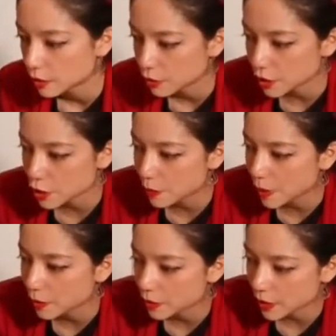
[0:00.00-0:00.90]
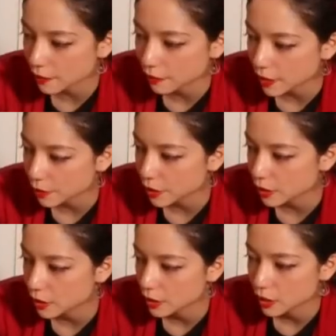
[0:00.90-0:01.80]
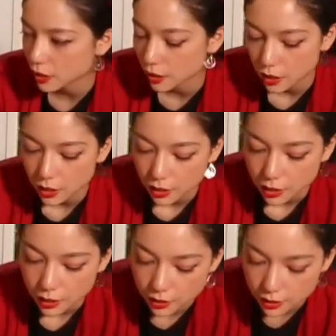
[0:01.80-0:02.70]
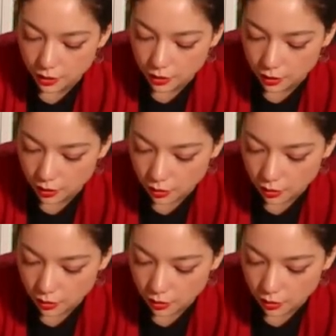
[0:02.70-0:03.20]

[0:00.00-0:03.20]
Torched bow looks like a flower. Indeed.